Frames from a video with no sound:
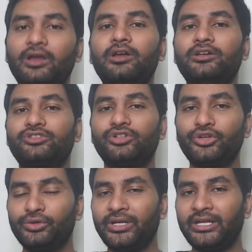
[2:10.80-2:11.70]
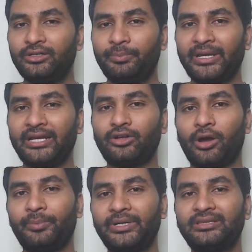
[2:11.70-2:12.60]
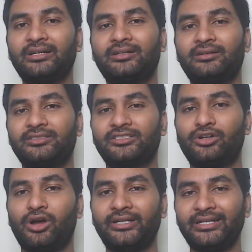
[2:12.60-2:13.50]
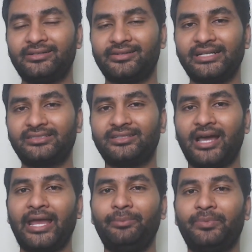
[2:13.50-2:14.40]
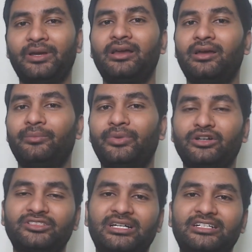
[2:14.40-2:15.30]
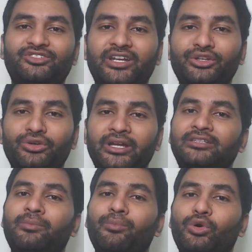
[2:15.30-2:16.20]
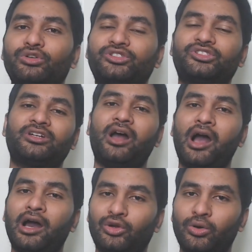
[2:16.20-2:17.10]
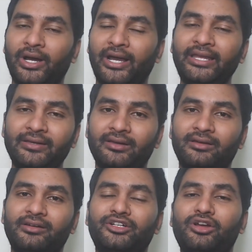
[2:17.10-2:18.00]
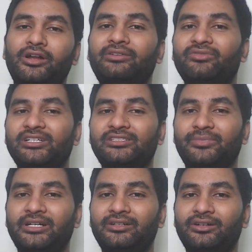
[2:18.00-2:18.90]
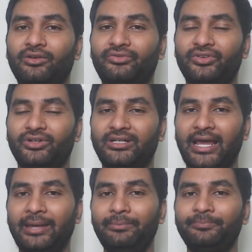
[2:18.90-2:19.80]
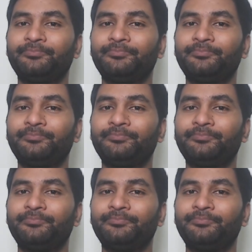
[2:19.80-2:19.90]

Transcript: So you need to pick a topic that's not yet reached the hype, because that's when you get the most ROI, return on investment of your time.